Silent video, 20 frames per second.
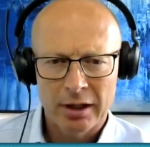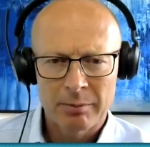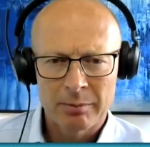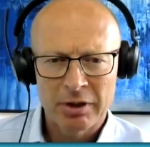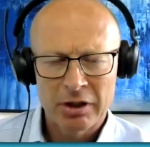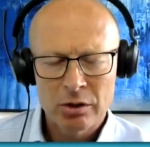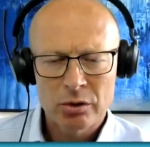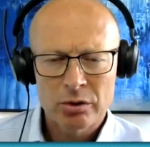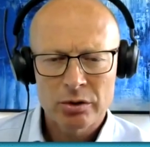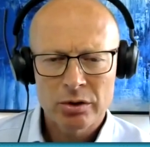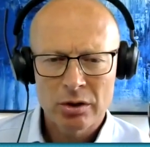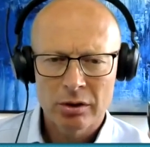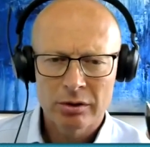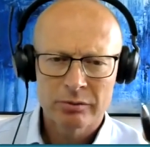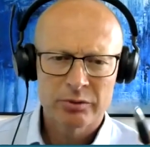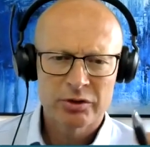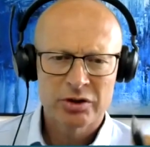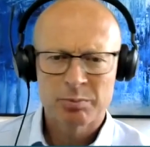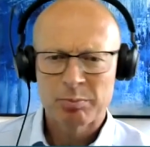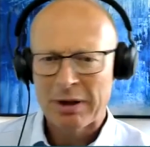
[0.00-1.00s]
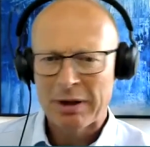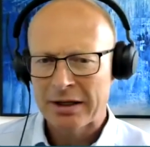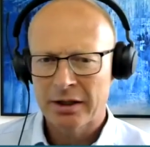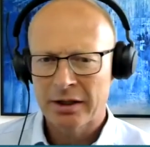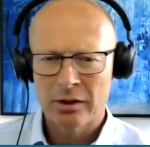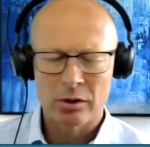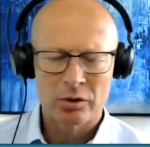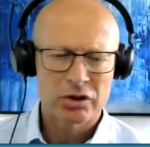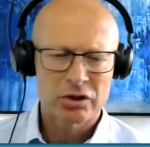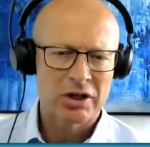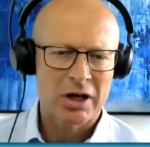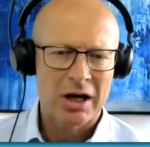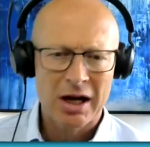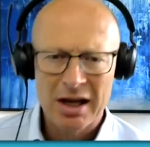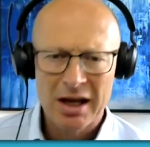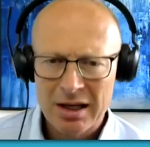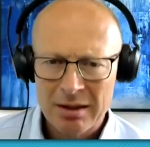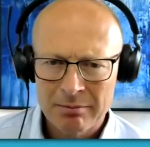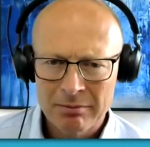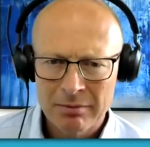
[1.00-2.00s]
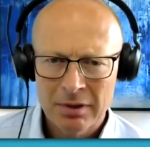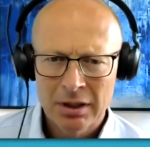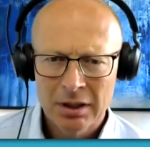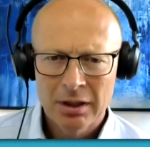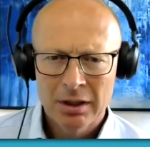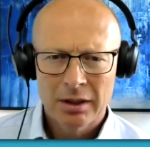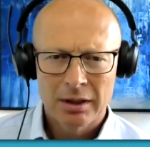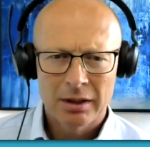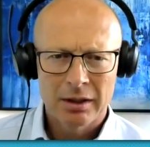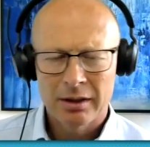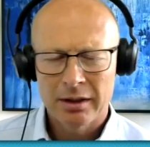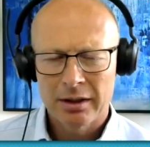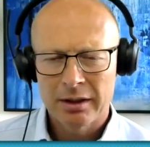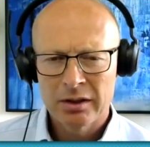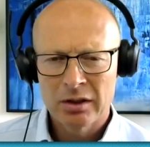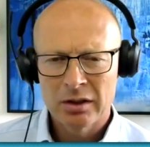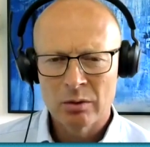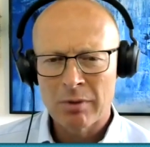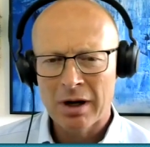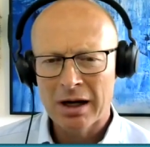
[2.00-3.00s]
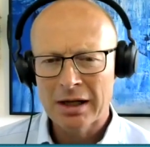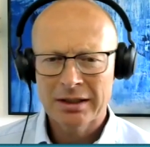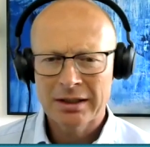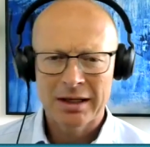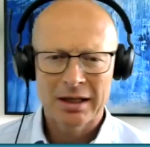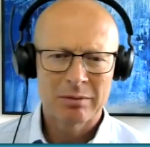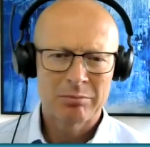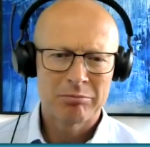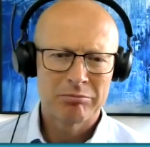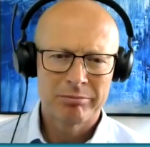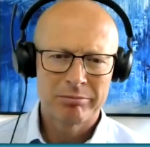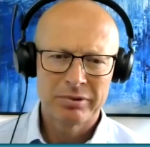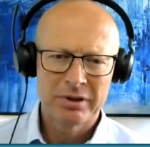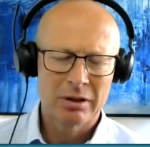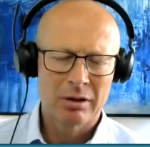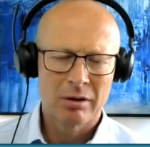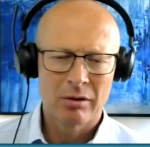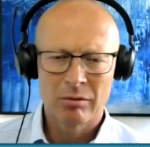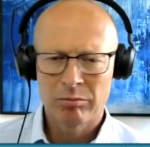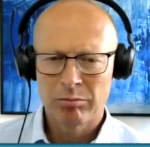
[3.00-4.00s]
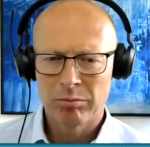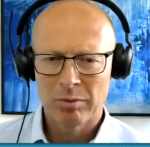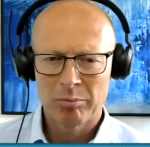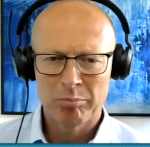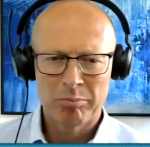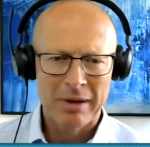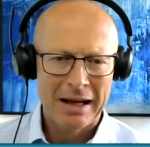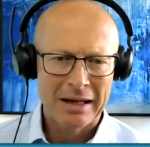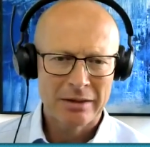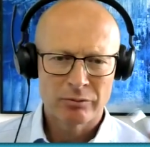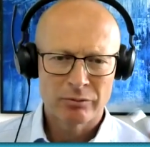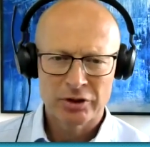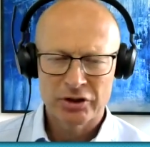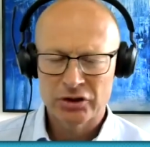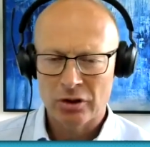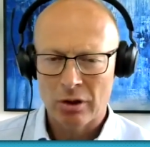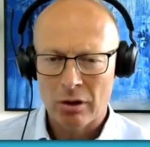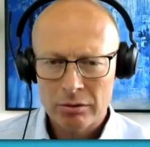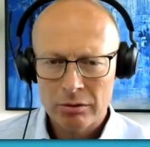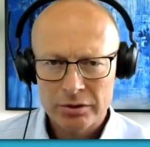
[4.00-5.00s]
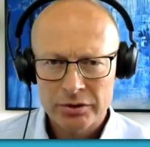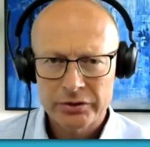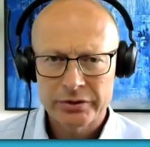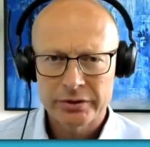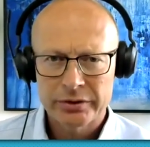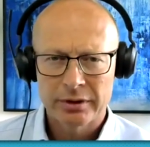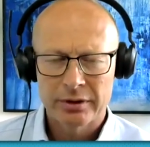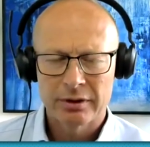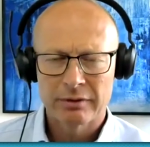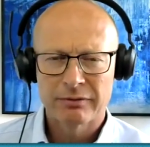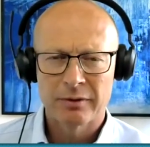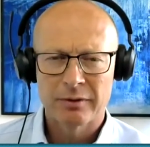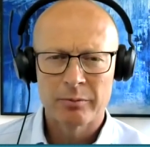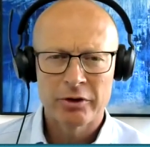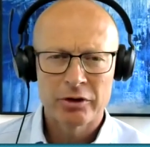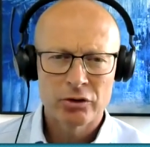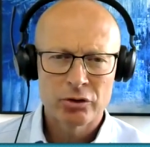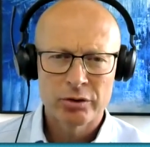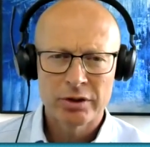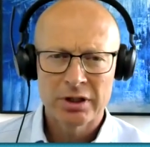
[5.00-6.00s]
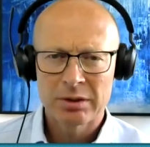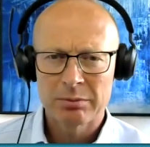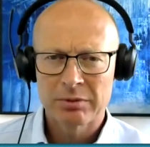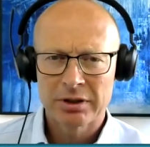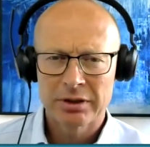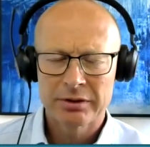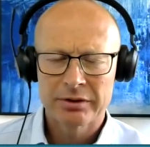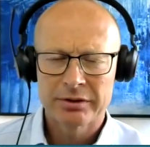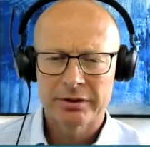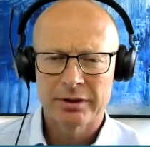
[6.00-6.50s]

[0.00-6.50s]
I mean, you're spending your time. Mm-hmm. You might get, you know, bad results from the treatment.